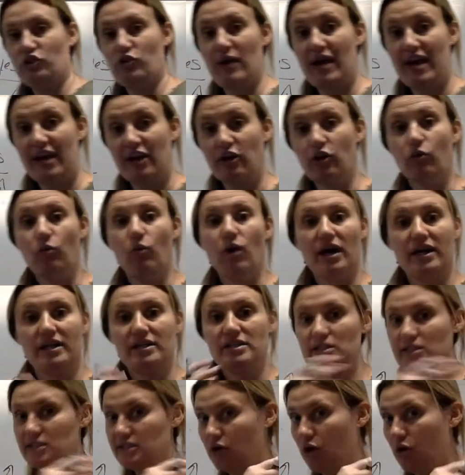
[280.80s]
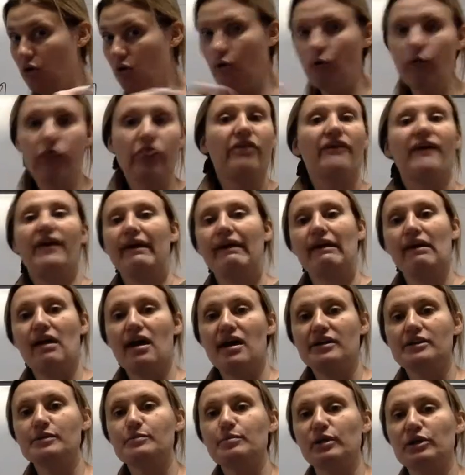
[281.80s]
angle 1 is the whole thing,
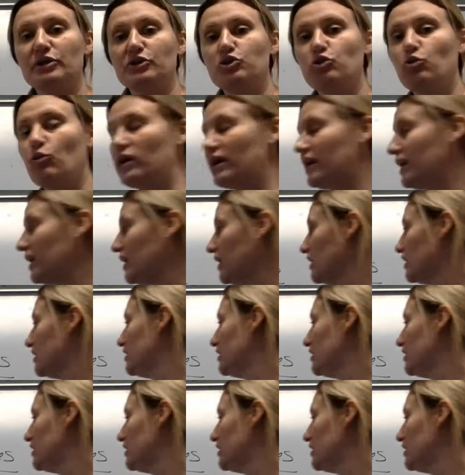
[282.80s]
x plus 20,